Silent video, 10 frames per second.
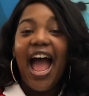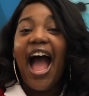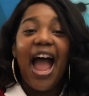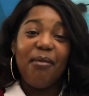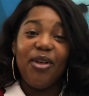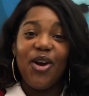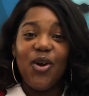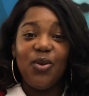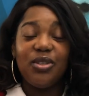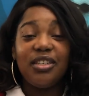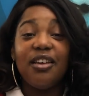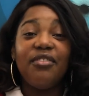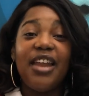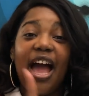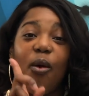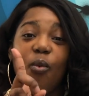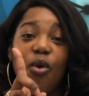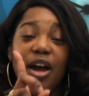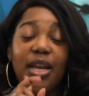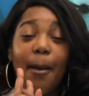I'm the host of not
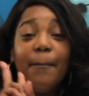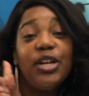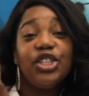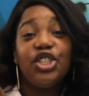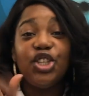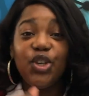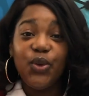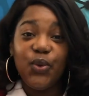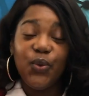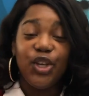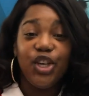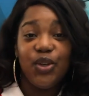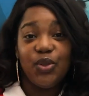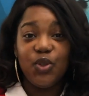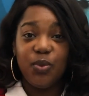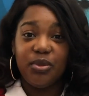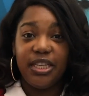one, but two YouTube